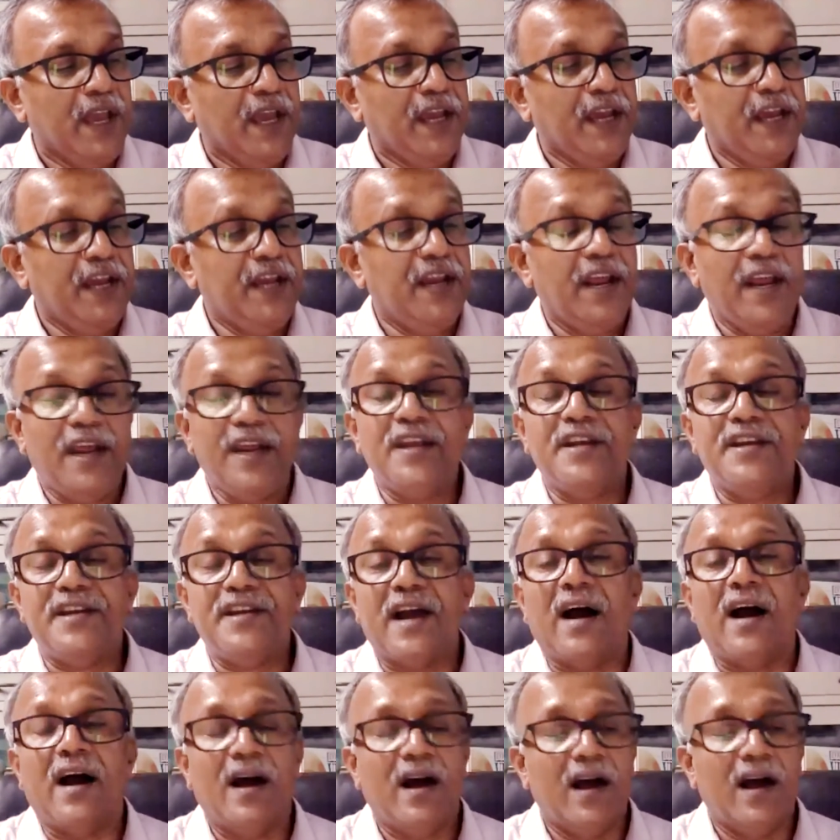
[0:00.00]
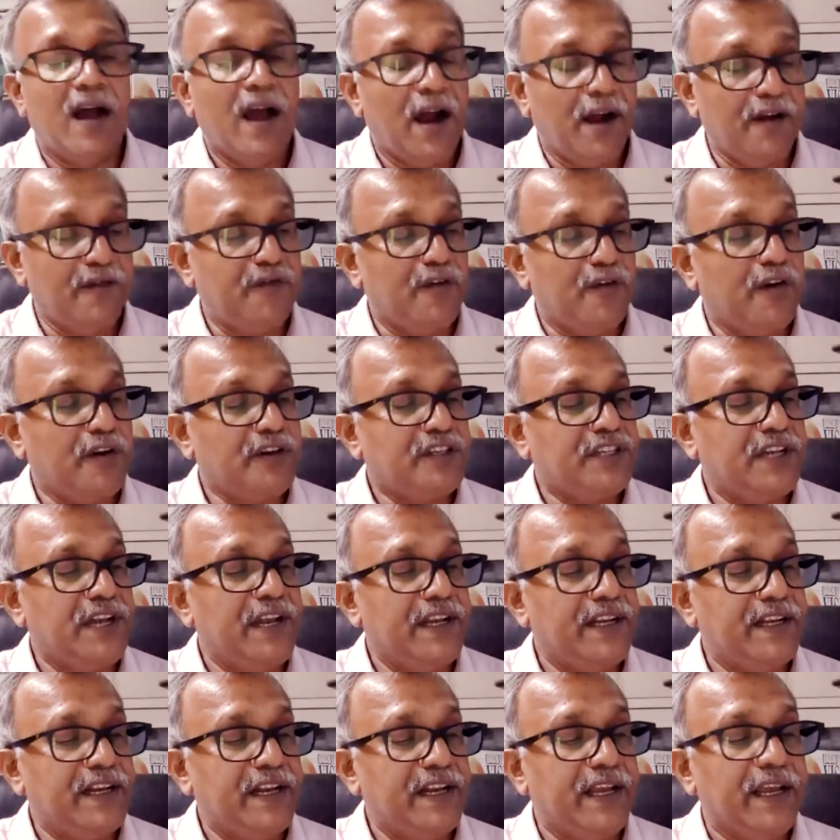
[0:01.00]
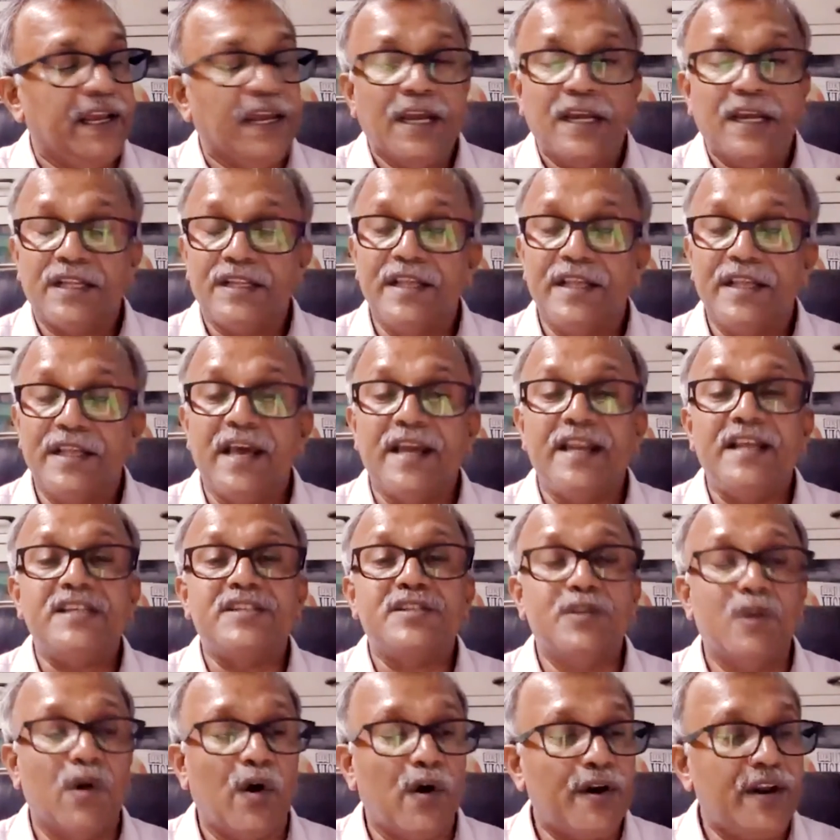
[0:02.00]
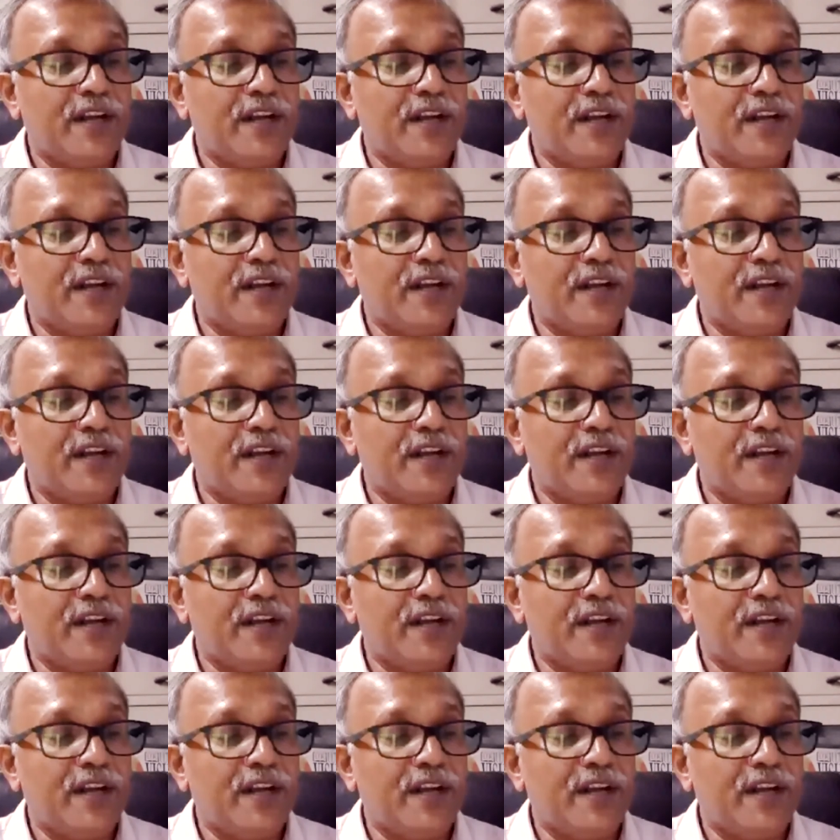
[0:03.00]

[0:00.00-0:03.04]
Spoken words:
In India, unfortunately, there is no